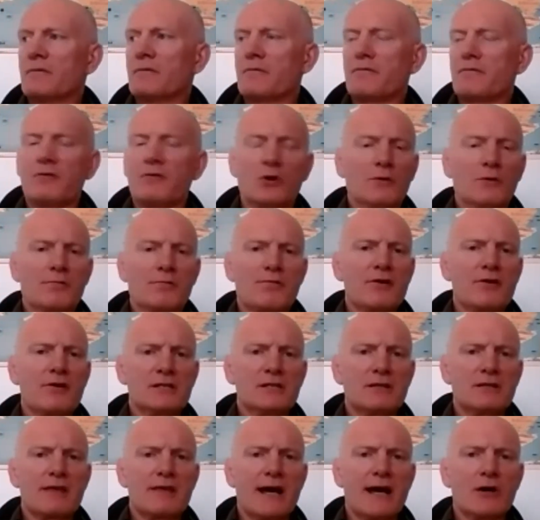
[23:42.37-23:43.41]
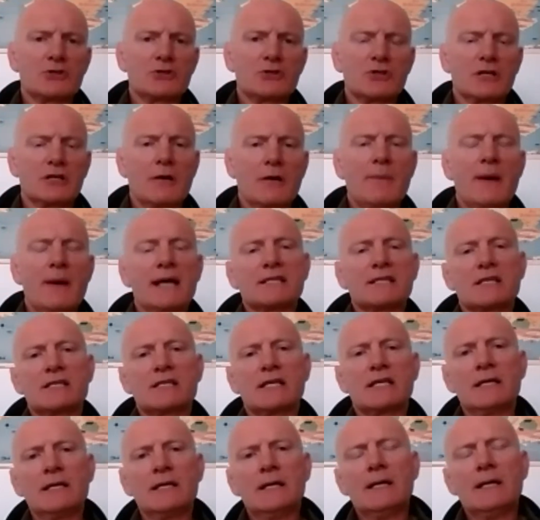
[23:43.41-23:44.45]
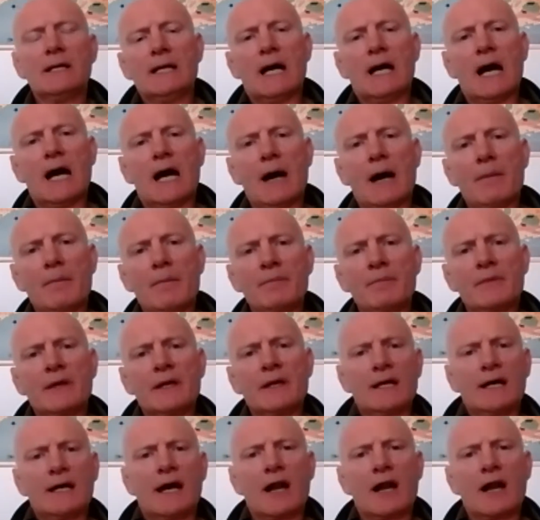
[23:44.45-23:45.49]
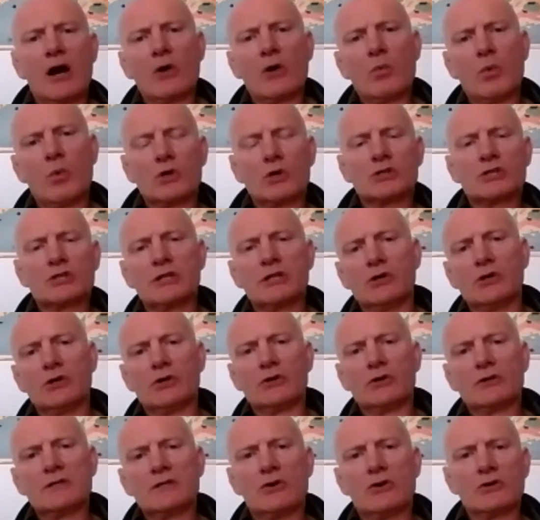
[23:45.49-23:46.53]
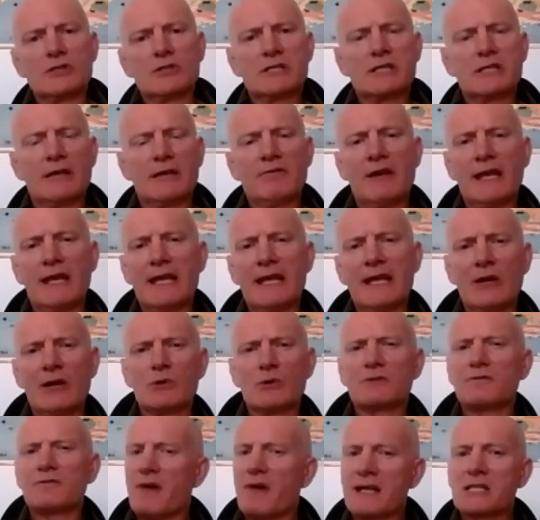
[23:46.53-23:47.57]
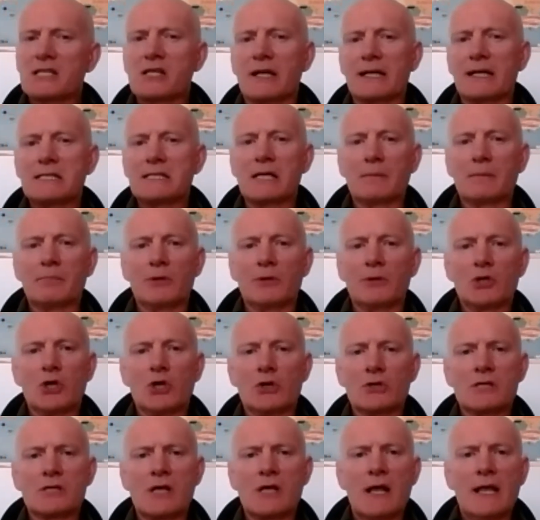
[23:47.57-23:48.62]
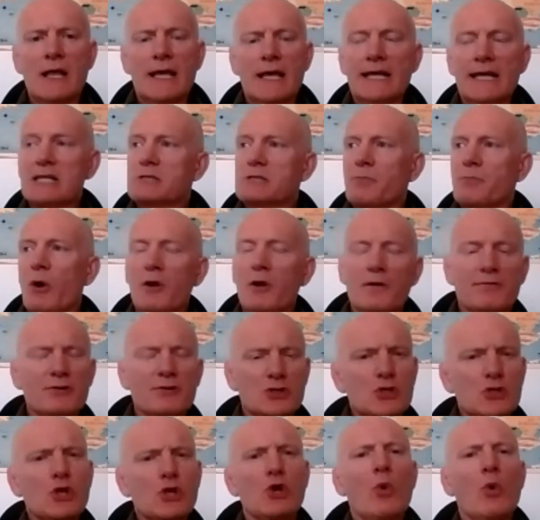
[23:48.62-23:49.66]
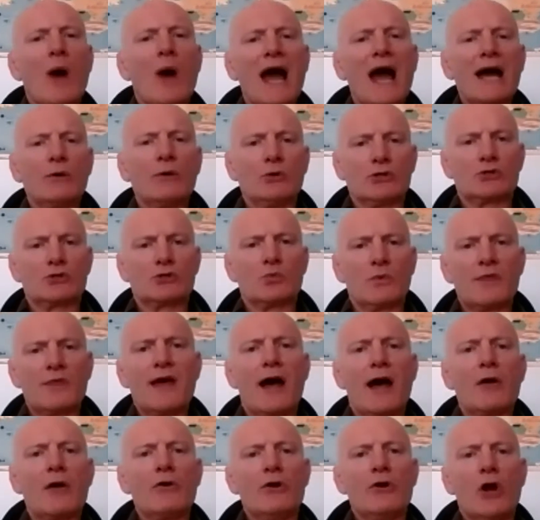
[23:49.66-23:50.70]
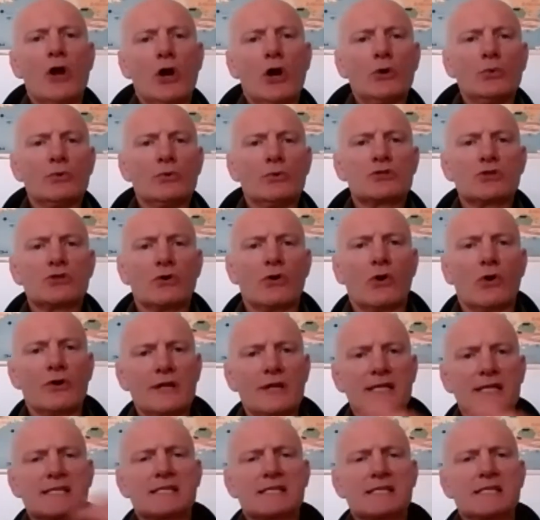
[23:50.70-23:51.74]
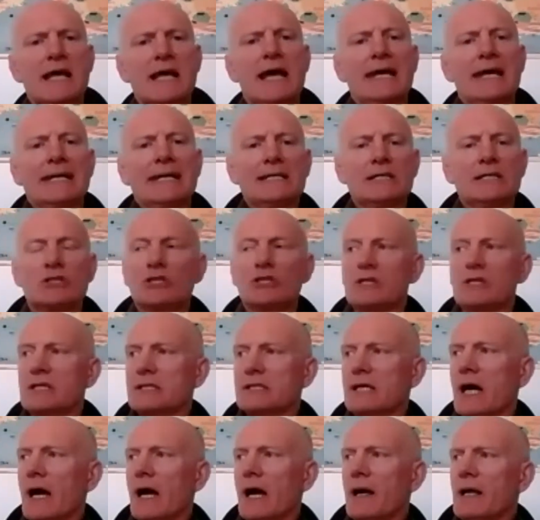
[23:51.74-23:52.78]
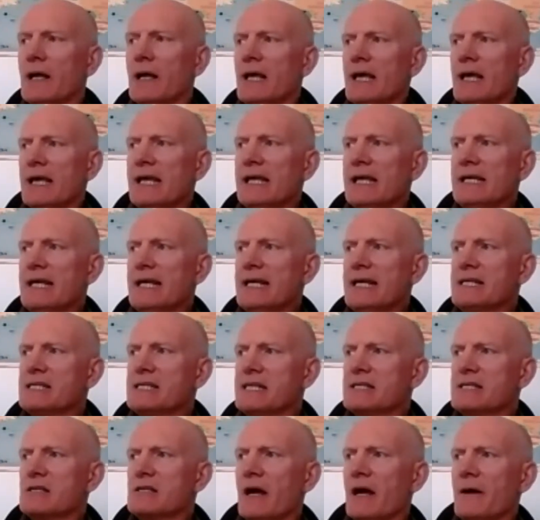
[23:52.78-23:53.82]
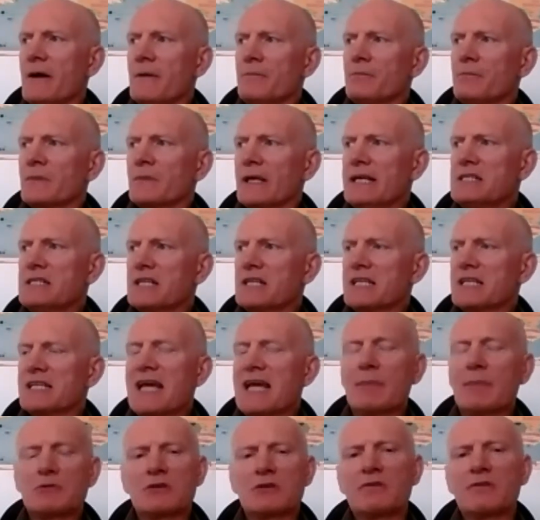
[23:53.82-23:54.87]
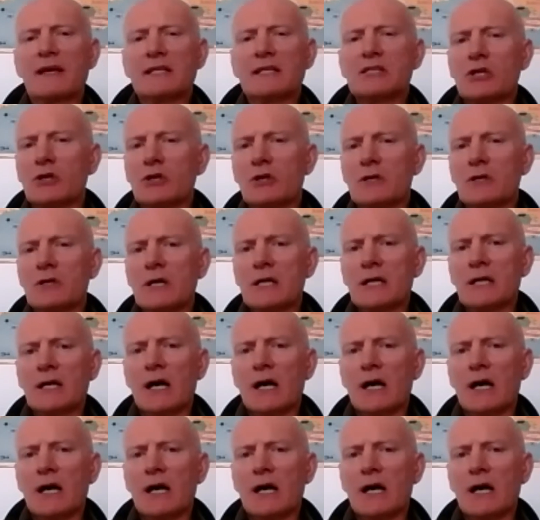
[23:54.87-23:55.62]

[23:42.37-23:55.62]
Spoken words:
full of 30,000 capacity. And I watched it on TV, and it was fascinating because he spoke for 2 hours without notes or on a stage. And he's a captivating